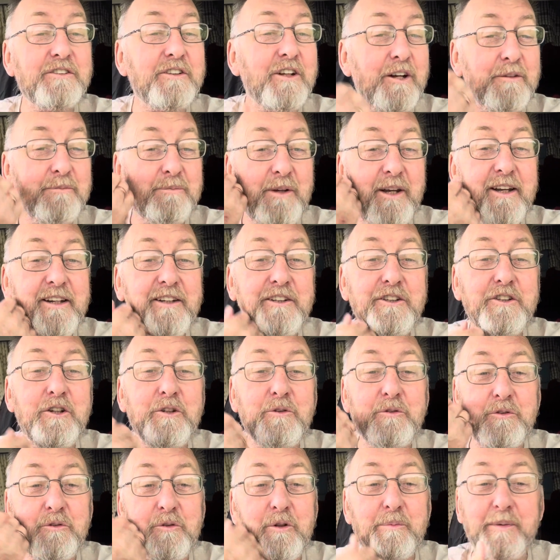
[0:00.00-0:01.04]
I'm getting
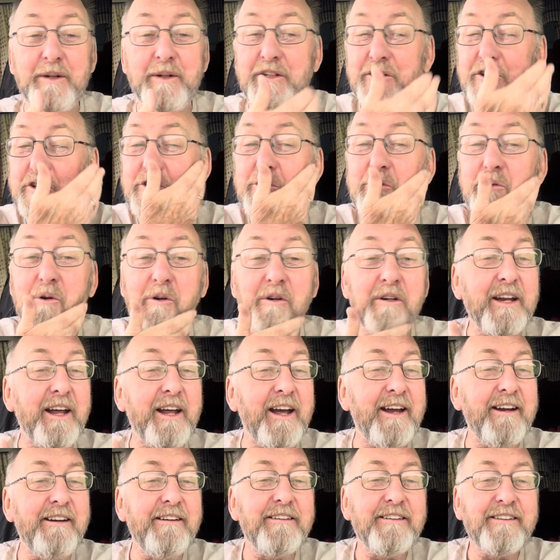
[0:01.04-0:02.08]
used to it being short
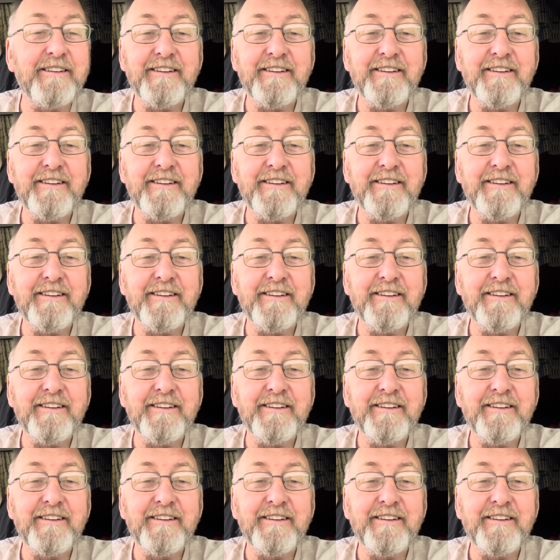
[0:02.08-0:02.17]
now,